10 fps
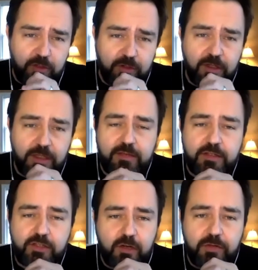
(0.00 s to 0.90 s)
collecting
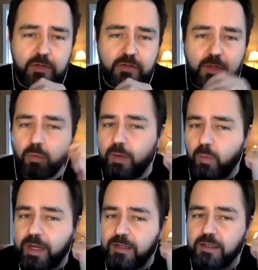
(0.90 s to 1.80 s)
these interviews and
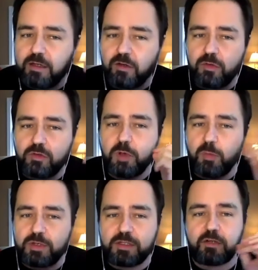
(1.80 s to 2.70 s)
waiting to hear those
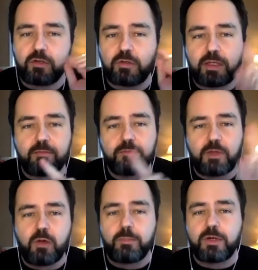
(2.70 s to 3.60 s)
moments that you're like,
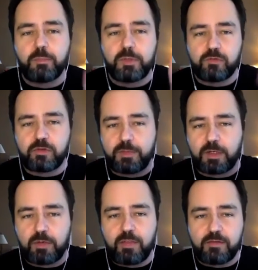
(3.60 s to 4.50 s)
oh, I'm going to build something
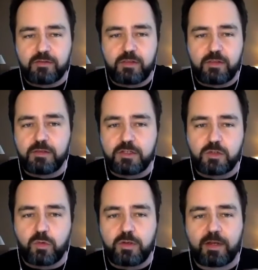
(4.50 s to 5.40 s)
around this
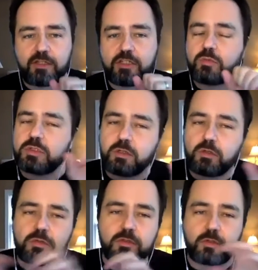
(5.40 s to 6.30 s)
story that I just was
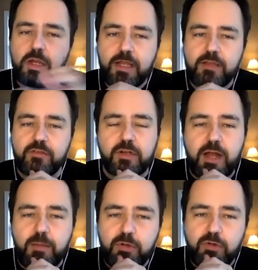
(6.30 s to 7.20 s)
told? Or is it a
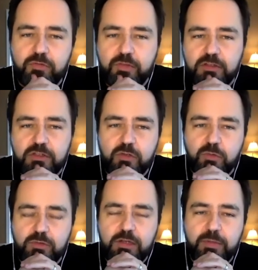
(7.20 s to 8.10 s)
combo of the two?
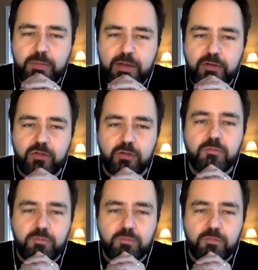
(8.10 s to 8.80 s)
Tell me about your...